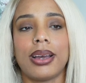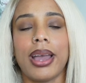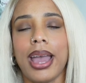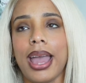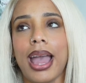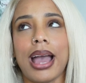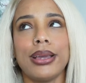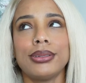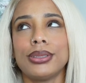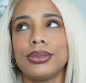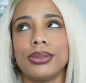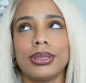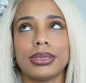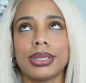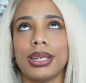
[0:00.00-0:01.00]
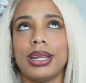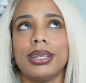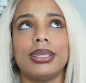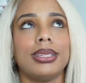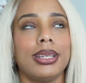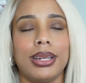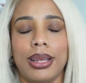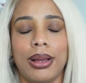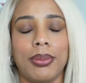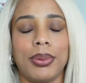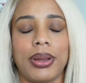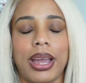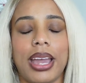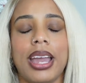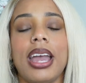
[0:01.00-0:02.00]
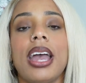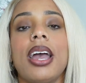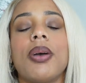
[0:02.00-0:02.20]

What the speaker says: okay? I used to do this and it didn't help, okay?